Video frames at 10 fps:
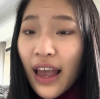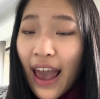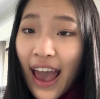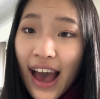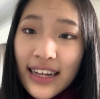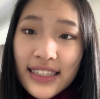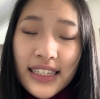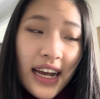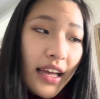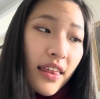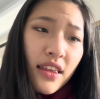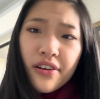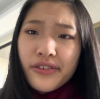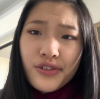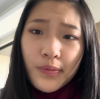And I think
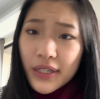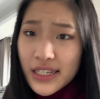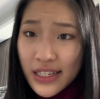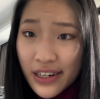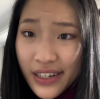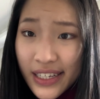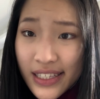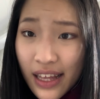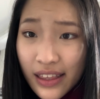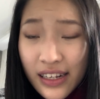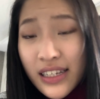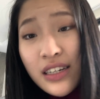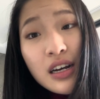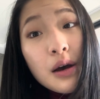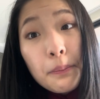there are so many series that they did
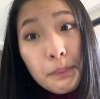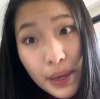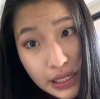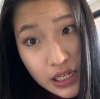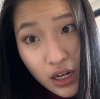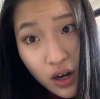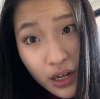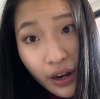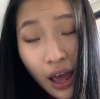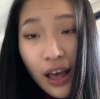amazing on.